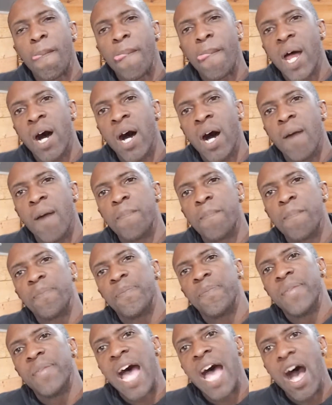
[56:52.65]
Now
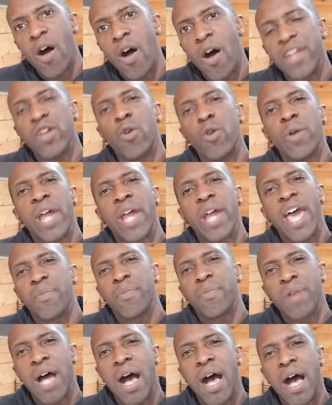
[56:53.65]
I know when I have a
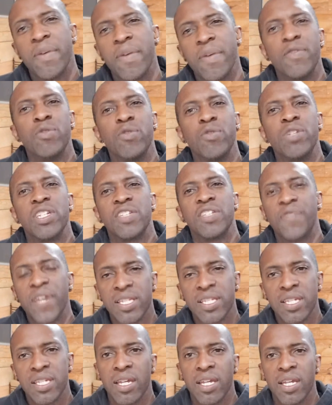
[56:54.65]
problem, if you just
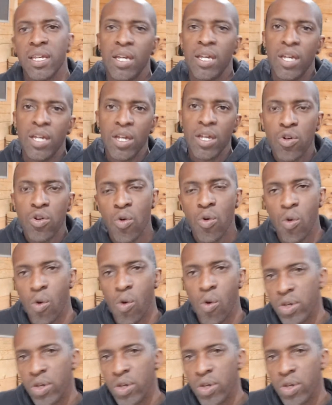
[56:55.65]
fix it, cool.